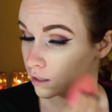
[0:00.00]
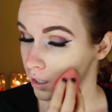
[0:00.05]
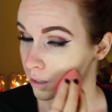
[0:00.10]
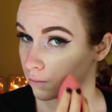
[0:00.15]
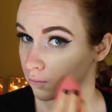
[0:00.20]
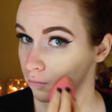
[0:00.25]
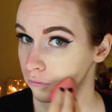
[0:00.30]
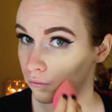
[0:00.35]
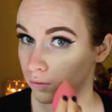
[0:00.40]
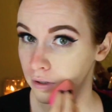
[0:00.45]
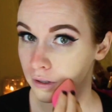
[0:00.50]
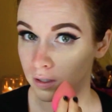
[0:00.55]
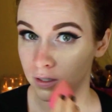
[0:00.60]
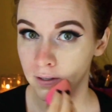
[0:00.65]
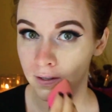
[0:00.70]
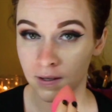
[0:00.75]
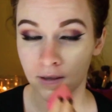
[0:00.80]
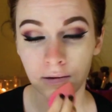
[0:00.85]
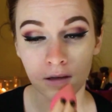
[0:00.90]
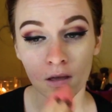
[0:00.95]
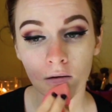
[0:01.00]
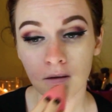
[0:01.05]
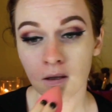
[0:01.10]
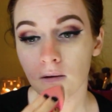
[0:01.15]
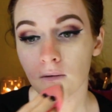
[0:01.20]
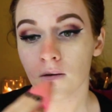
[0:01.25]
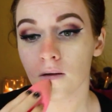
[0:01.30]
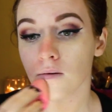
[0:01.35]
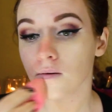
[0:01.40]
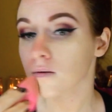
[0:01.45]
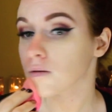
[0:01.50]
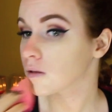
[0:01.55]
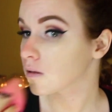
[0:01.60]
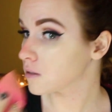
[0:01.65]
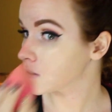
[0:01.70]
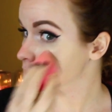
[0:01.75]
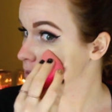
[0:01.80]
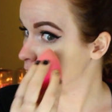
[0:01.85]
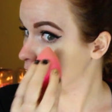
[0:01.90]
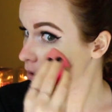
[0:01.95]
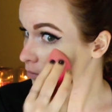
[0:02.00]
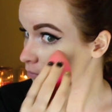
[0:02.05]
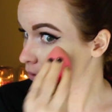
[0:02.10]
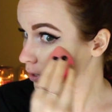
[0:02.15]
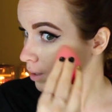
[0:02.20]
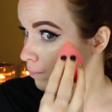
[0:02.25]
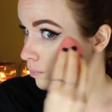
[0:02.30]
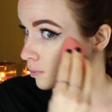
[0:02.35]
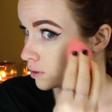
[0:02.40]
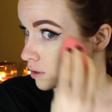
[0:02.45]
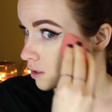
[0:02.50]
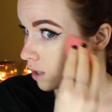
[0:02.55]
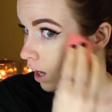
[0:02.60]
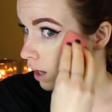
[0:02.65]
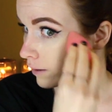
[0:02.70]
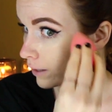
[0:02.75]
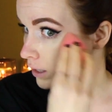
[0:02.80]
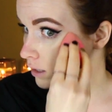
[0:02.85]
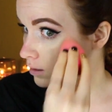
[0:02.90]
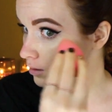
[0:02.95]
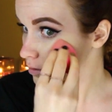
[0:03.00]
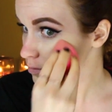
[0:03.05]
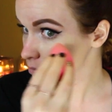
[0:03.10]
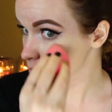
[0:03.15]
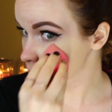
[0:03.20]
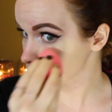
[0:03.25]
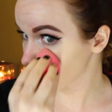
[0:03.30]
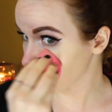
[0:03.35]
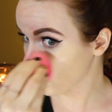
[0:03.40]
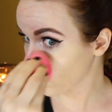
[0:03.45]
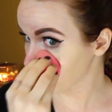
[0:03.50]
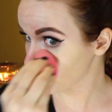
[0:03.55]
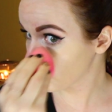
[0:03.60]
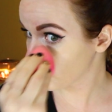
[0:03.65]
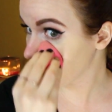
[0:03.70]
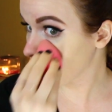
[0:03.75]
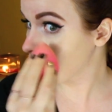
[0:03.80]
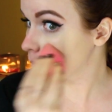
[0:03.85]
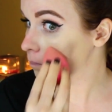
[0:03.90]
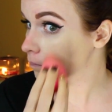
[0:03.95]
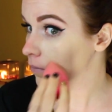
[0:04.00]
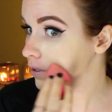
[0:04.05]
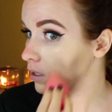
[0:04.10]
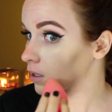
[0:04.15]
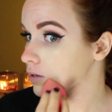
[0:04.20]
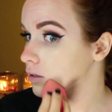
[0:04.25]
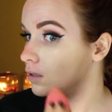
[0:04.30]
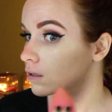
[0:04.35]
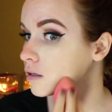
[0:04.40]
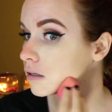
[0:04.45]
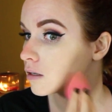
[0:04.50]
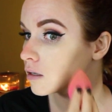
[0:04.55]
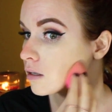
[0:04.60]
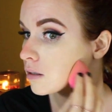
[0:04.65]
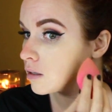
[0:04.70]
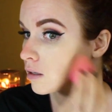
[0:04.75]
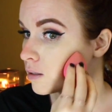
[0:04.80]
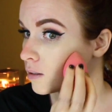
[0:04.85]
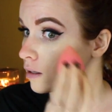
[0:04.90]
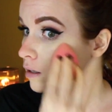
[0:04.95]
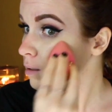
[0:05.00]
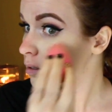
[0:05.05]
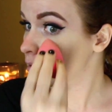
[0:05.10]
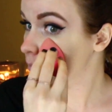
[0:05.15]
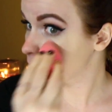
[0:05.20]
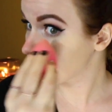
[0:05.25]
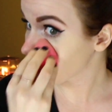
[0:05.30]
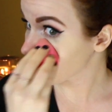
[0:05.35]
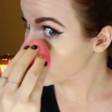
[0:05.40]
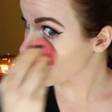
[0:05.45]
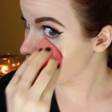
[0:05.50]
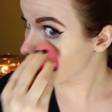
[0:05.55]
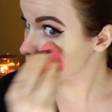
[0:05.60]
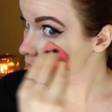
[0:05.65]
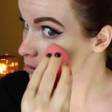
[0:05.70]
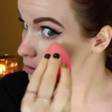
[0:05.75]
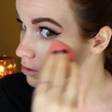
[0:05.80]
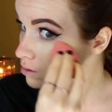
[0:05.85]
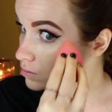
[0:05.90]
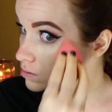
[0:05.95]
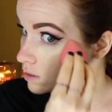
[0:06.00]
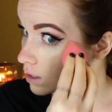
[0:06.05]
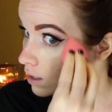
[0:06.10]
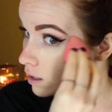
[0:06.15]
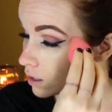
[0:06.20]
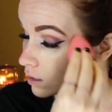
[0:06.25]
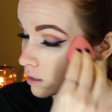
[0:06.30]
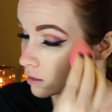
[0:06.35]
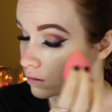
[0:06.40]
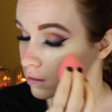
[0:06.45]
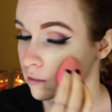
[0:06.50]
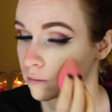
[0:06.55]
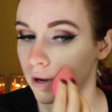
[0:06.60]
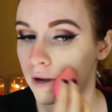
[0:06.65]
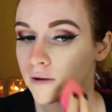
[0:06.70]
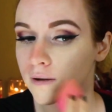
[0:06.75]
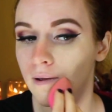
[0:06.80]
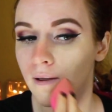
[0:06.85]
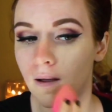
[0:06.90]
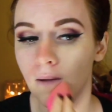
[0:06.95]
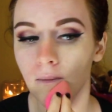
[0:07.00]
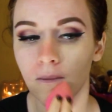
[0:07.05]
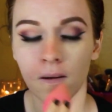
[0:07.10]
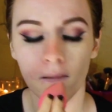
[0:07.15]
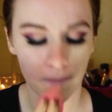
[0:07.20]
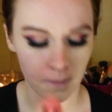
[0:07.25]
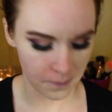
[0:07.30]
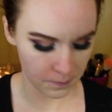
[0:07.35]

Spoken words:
it really is covering up a lot. Like this is one pump and I barely having to use anything right now.